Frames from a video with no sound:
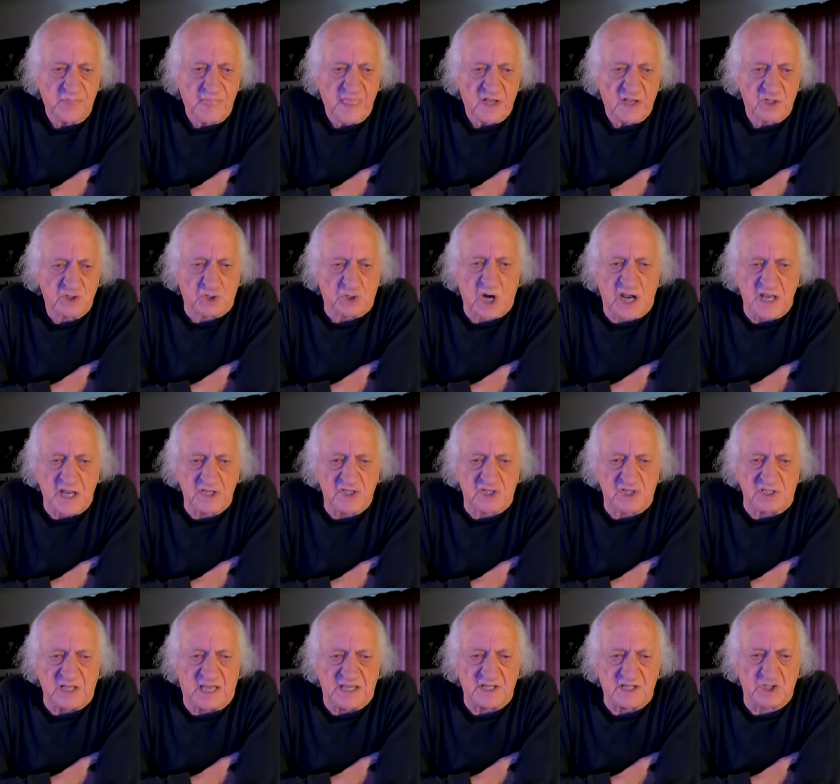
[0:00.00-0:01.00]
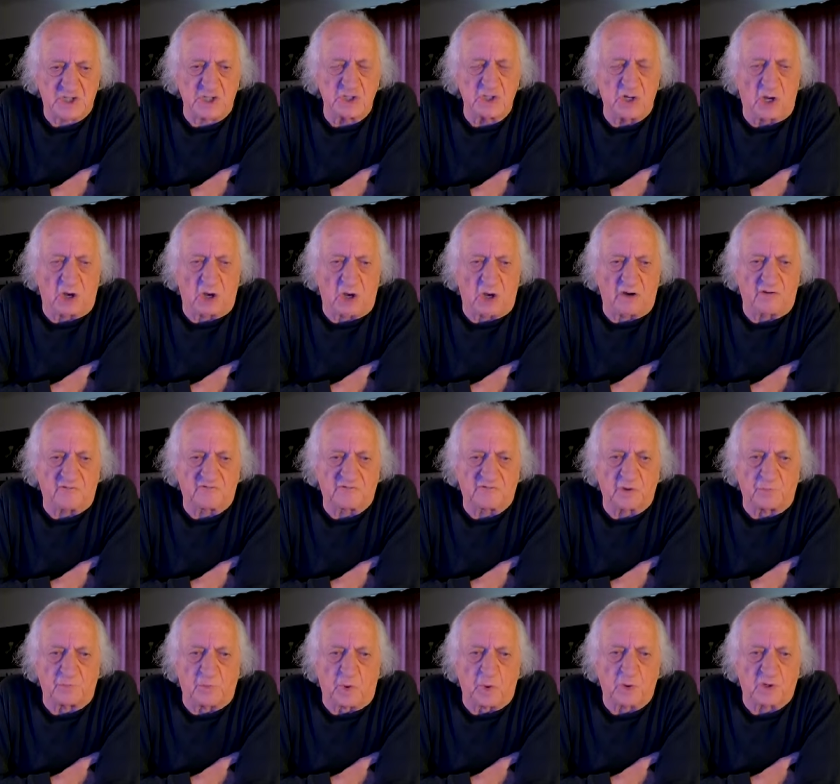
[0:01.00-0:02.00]
translation of the
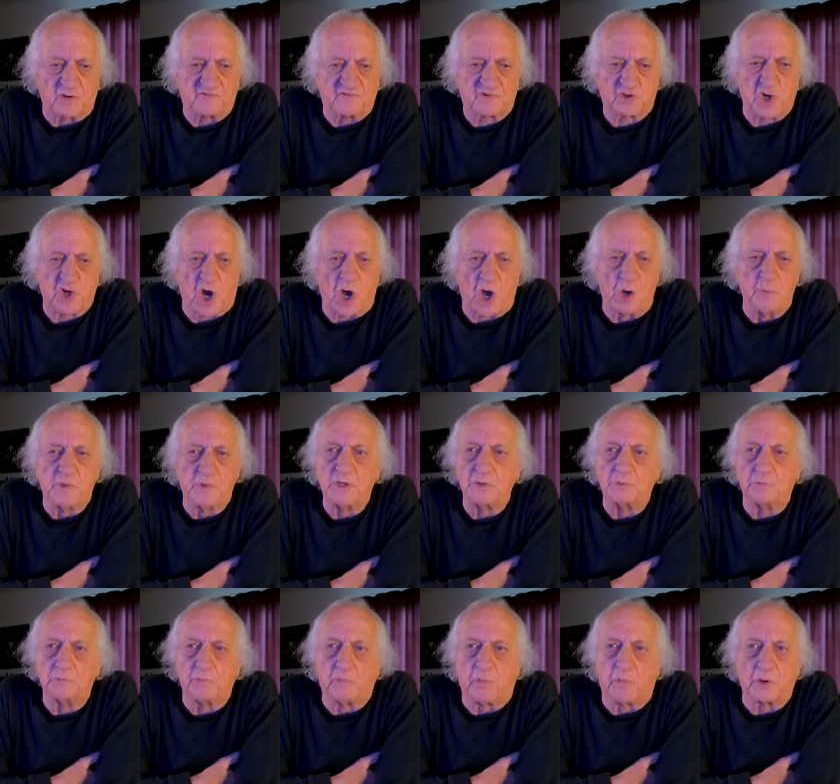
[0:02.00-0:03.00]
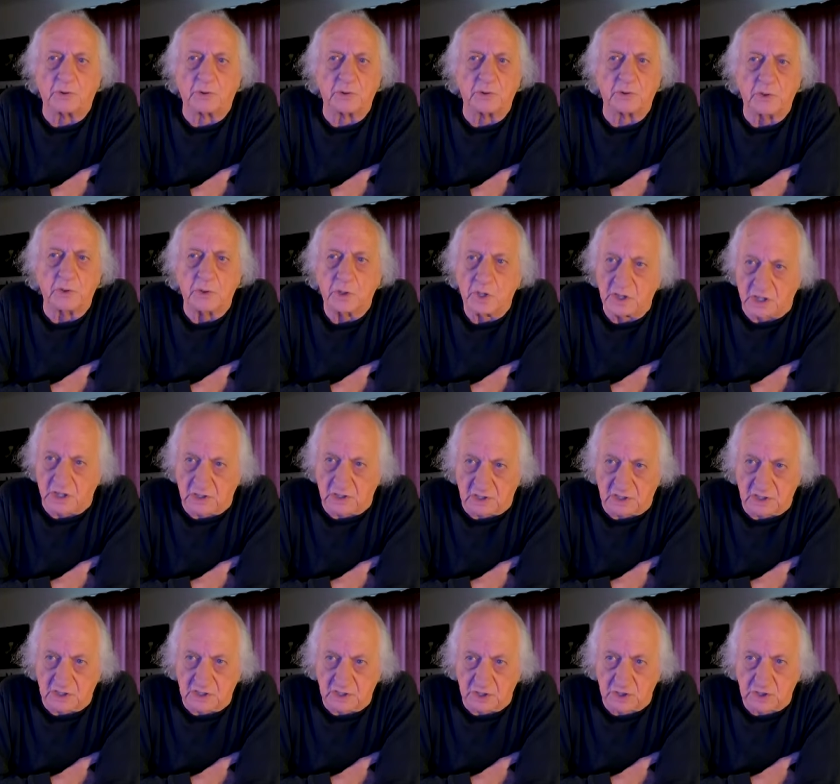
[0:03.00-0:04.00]
Book of Job in modern
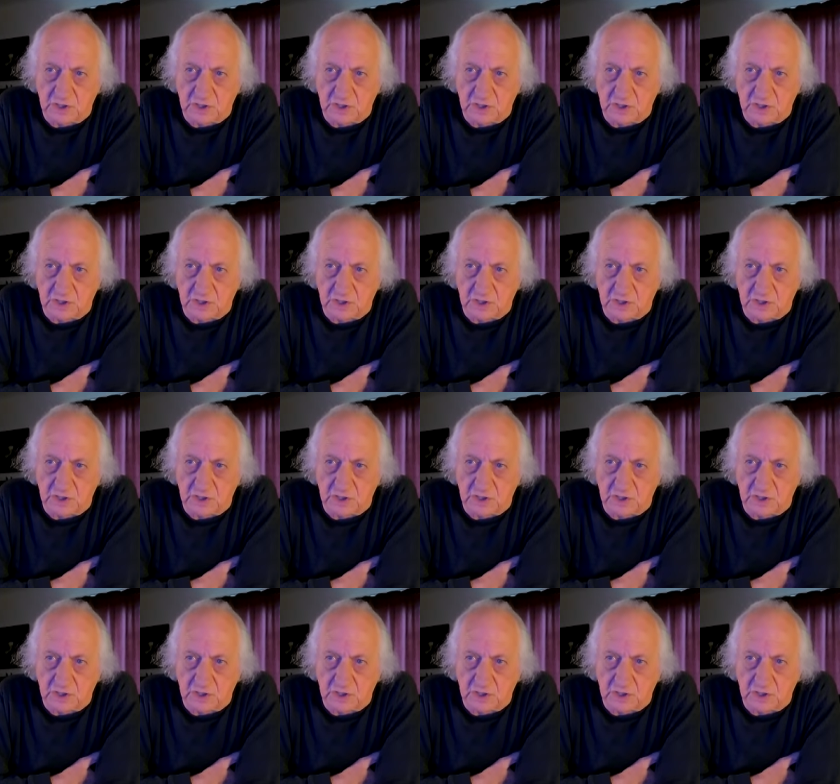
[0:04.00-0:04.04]
English,